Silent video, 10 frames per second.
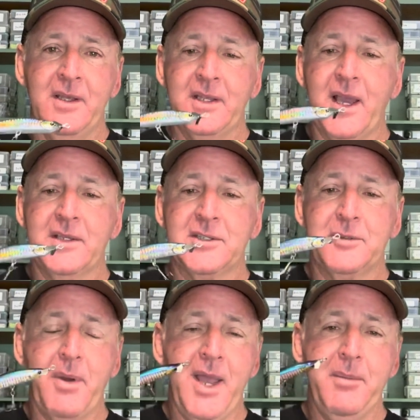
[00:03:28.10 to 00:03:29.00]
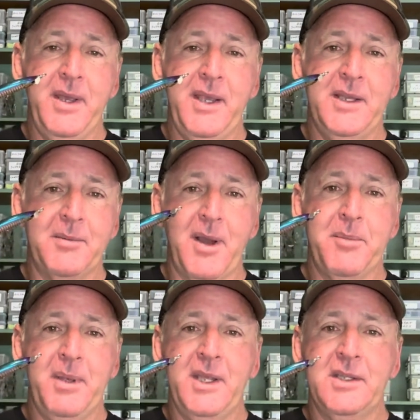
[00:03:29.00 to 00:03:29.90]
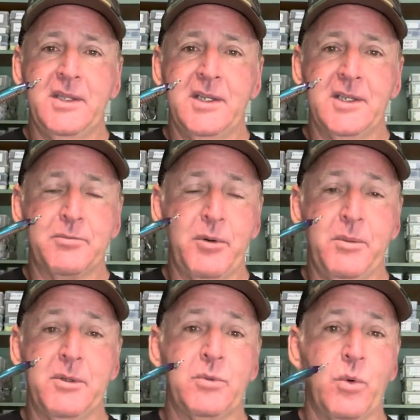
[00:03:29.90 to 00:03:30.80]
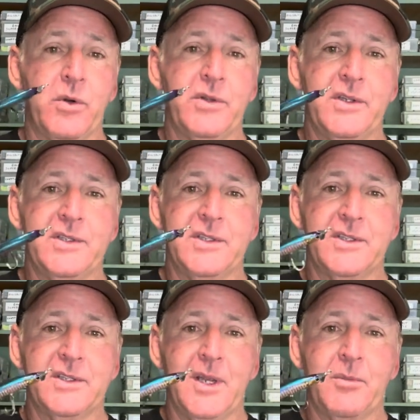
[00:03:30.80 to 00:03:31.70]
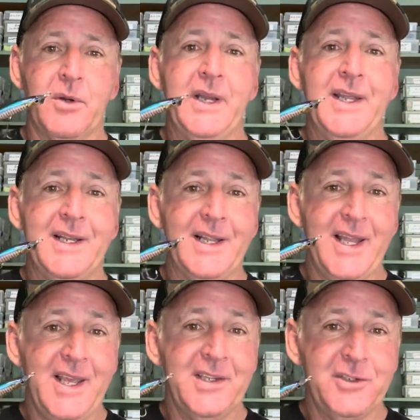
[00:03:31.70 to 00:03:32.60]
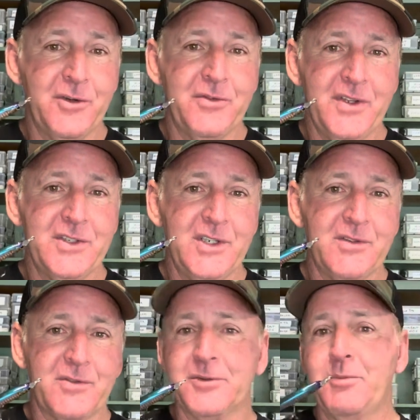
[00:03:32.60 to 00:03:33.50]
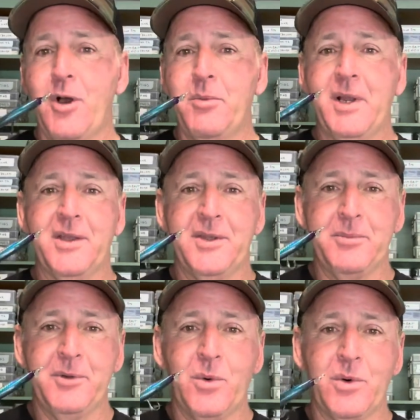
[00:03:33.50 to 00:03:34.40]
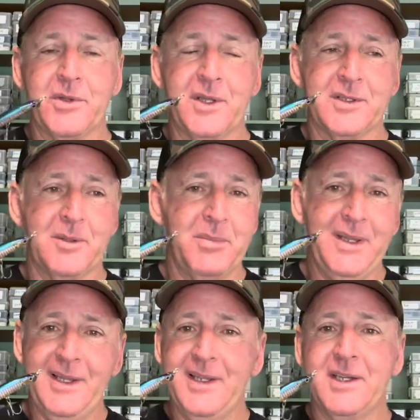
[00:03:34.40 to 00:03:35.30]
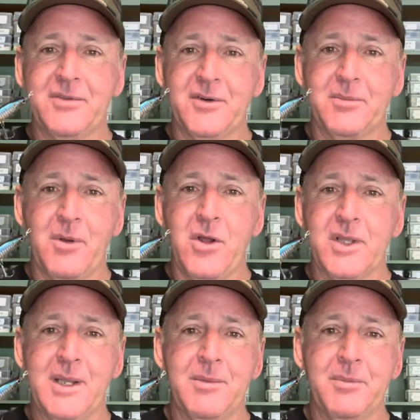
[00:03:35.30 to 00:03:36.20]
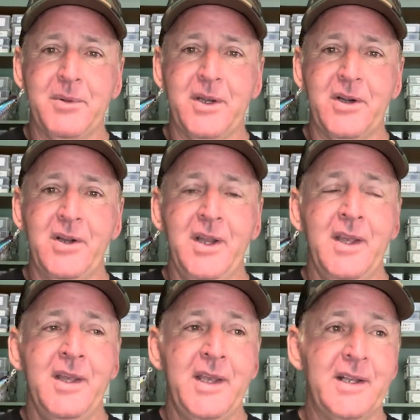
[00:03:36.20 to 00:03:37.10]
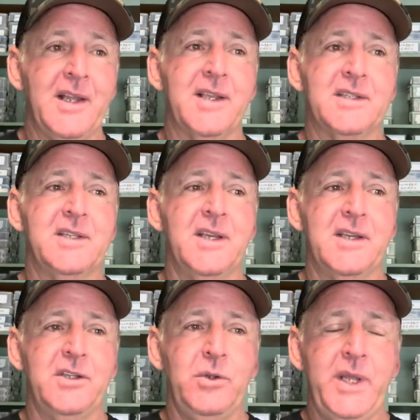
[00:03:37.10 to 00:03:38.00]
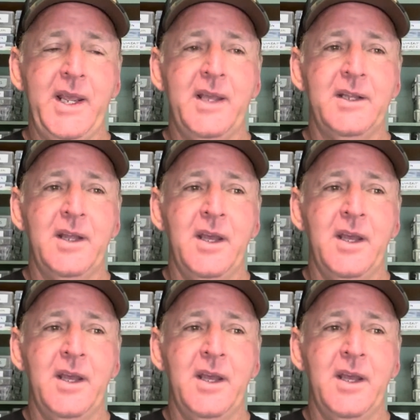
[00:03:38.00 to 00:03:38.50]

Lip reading: Guys, a spy bait, in my opinion, is pretty much worthless in the summer, unless you're fishing for smallmouth up north. That's a completely different ballgame up there. And like I said, you can't